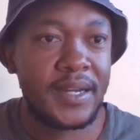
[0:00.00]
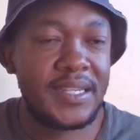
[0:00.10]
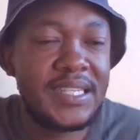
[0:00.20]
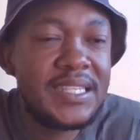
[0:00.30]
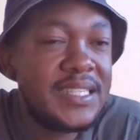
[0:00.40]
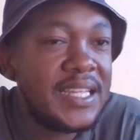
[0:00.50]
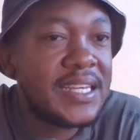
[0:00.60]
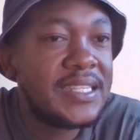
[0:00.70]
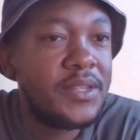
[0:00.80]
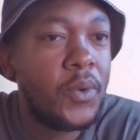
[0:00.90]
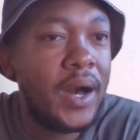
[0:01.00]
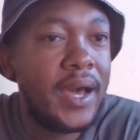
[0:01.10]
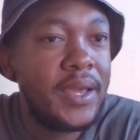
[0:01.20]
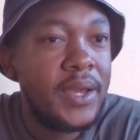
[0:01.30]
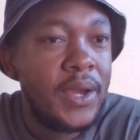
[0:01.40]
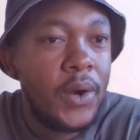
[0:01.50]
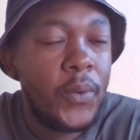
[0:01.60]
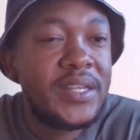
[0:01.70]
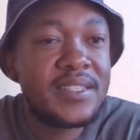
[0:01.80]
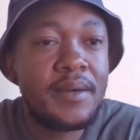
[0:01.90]
This is the reason why,
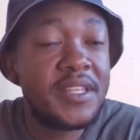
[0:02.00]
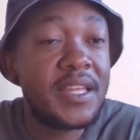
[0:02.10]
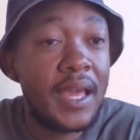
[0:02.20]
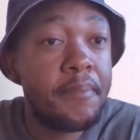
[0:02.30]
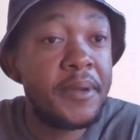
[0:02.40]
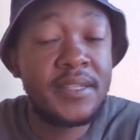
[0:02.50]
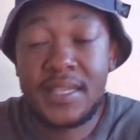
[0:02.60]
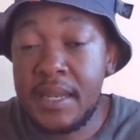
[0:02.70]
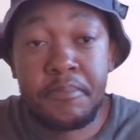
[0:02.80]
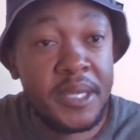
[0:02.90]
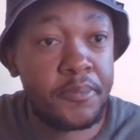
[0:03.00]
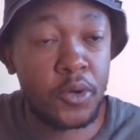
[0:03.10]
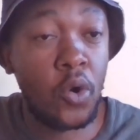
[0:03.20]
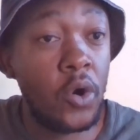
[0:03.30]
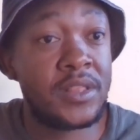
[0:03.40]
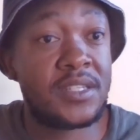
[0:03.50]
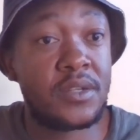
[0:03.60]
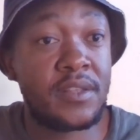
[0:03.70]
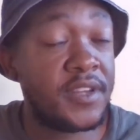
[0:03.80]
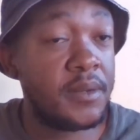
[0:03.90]
when something happens and people call the
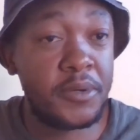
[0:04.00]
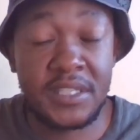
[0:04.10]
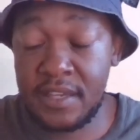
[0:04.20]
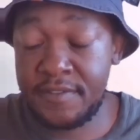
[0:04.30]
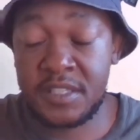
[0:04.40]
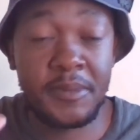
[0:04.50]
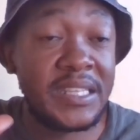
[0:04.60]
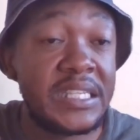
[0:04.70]
South African police servicemen,